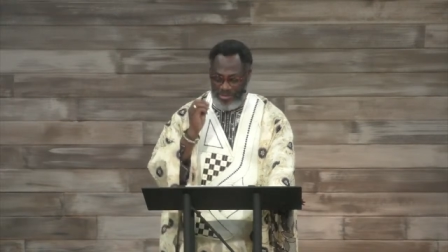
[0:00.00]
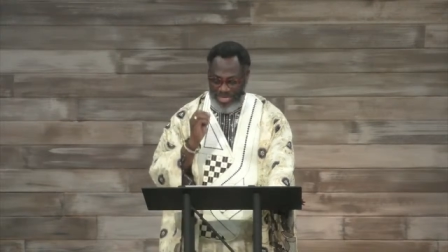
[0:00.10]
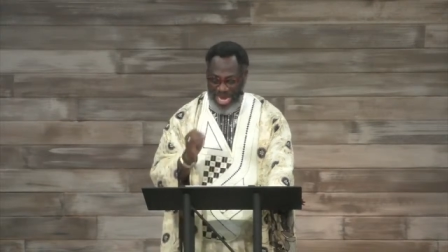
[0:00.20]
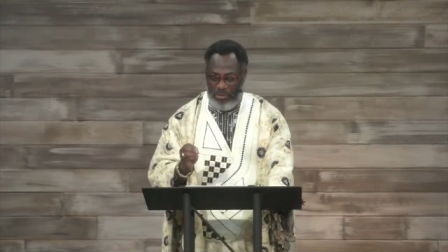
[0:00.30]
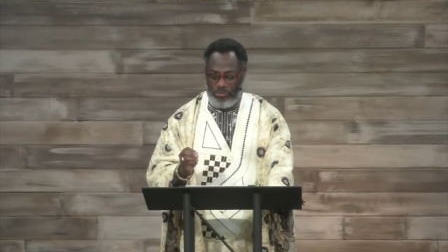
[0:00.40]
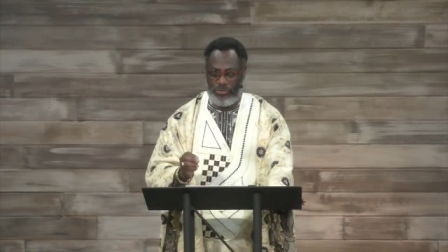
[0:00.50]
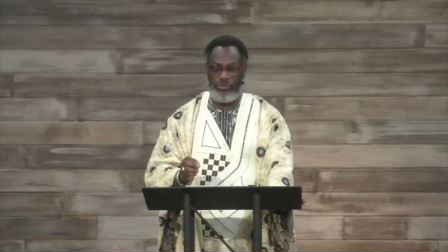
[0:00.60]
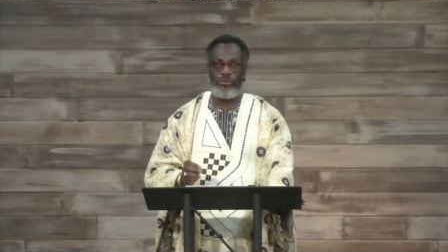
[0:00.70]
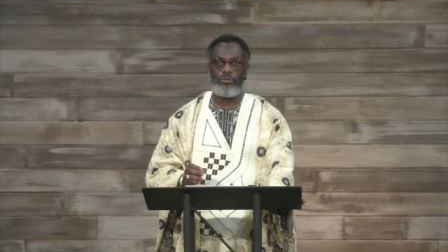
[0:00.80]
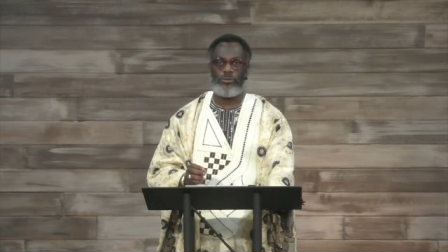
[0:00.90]

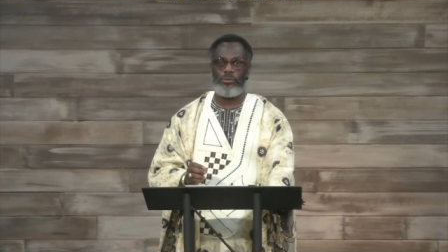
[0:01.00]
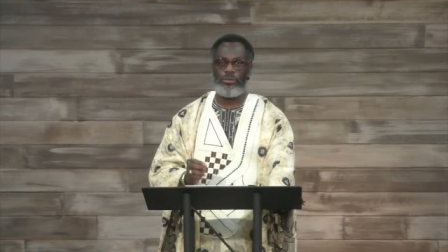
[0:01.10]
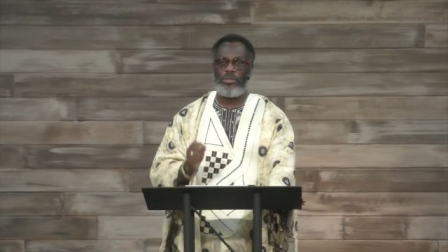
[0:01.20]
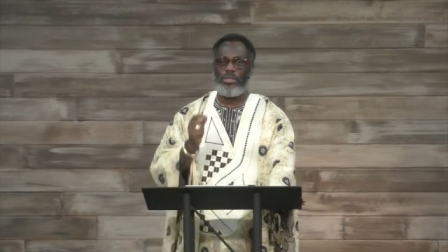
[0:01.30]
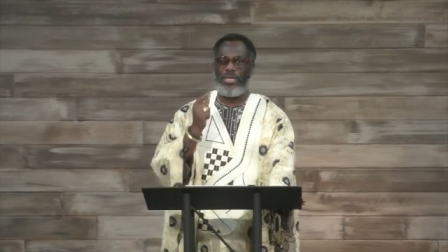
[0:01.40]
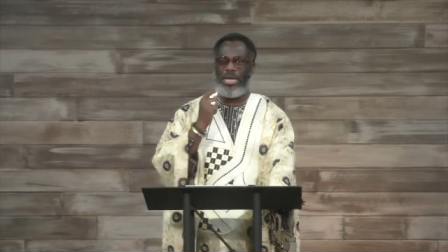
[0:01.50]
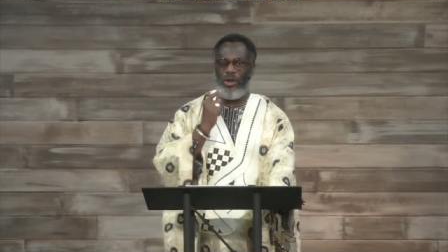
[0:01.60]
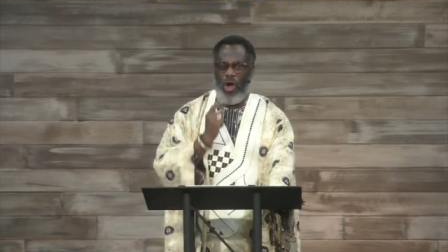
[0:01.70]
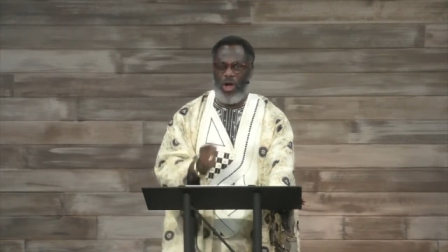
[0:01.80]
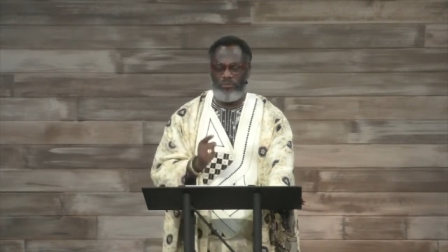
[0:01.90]
doubts, and
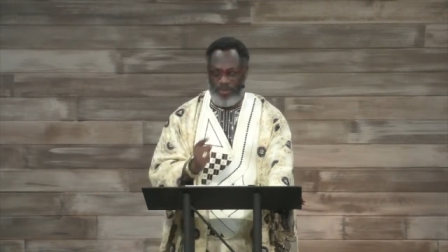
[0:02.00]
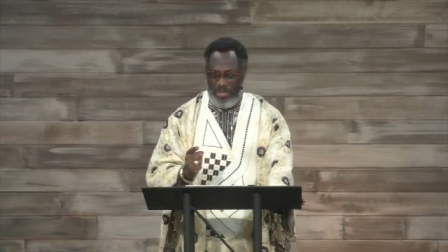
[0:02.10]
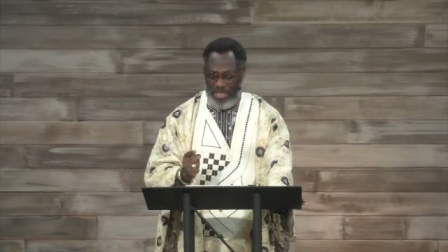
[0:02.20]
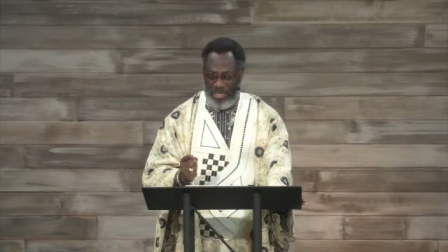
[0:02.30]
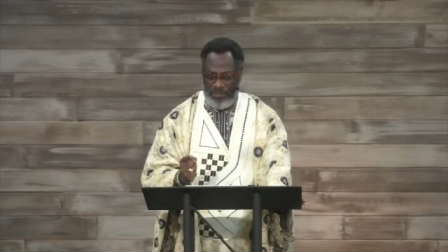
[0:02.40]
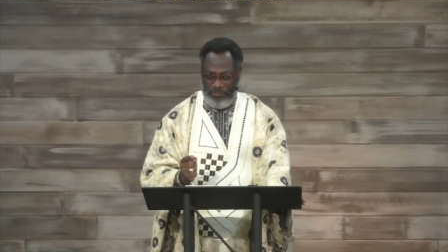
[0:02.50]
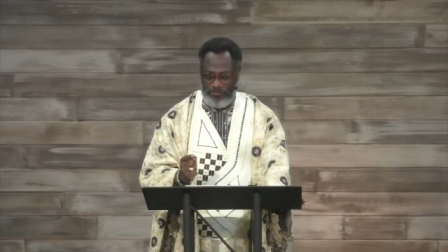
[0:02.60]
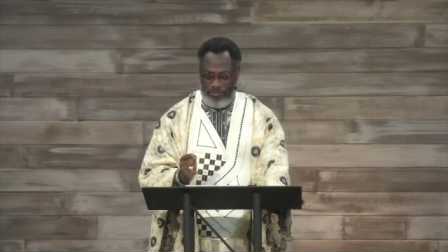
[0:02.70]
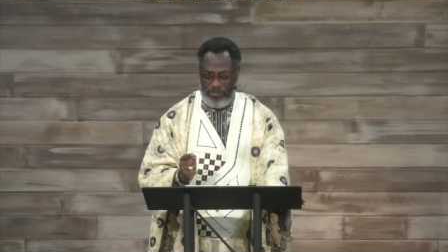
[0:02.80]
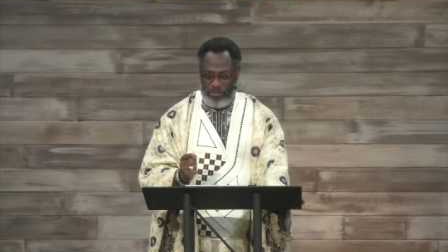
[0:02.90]
unbelief
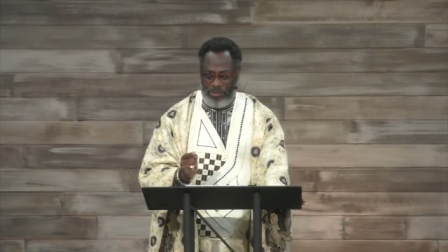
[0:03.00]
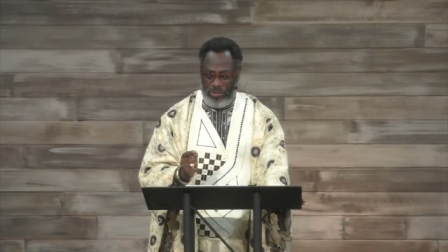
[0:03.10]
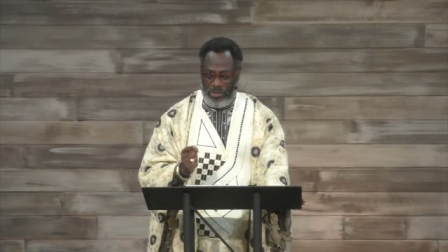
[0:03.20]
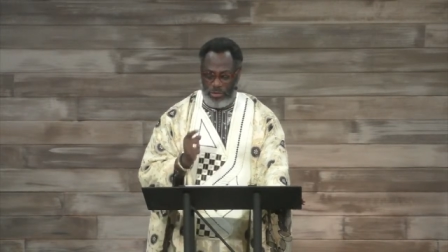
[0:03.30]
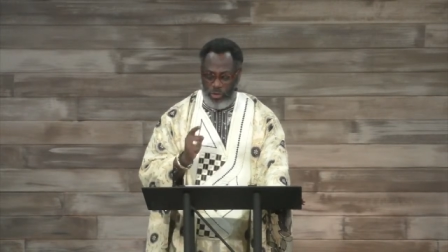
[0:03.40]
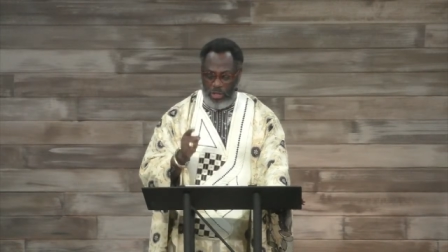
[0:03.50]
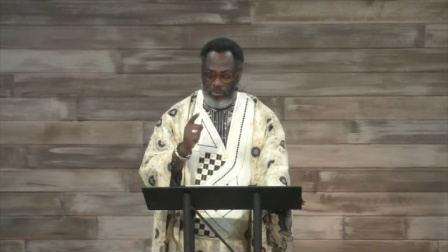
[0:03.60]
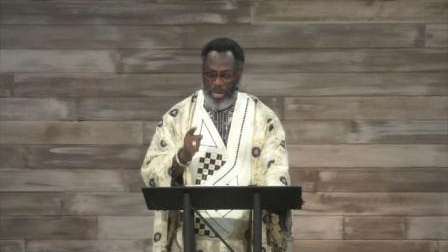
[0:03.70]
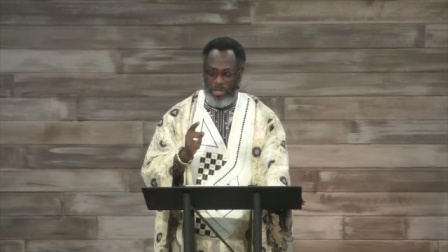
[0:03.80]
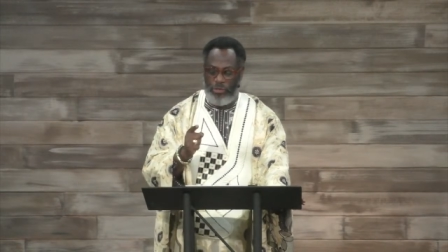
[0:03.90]

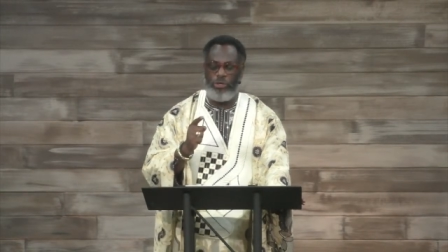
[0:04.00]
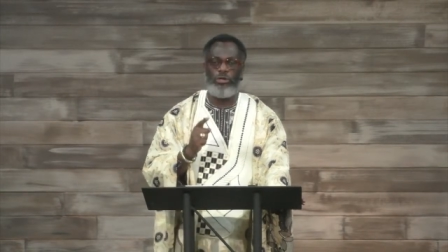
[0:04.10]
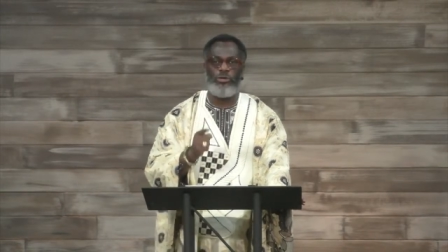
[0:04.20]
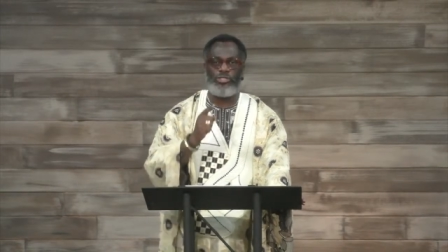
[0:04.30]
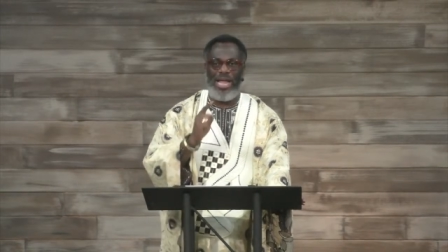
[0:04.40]
don't make you lose